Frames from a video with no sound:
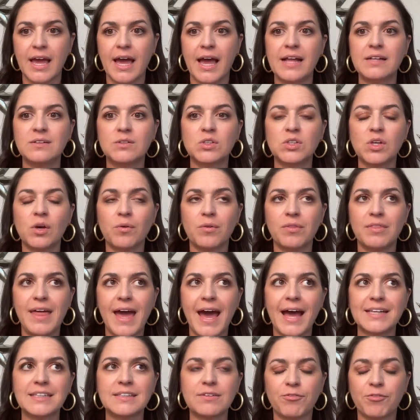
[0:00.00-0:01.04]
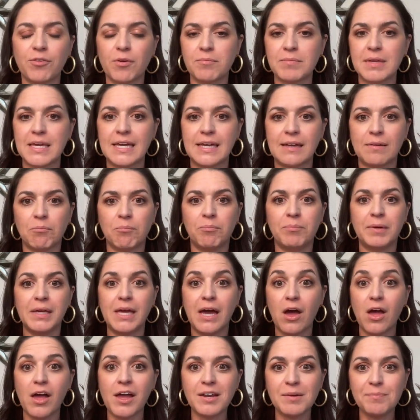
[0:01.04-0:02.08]
And so that's, for me,
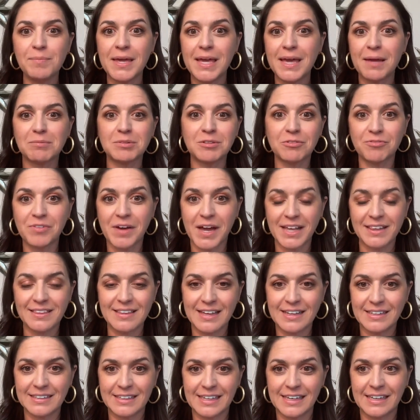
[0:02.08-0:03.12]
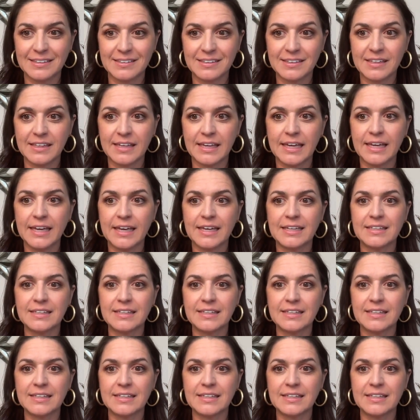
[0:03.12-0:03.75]
beyond being able to find things easily,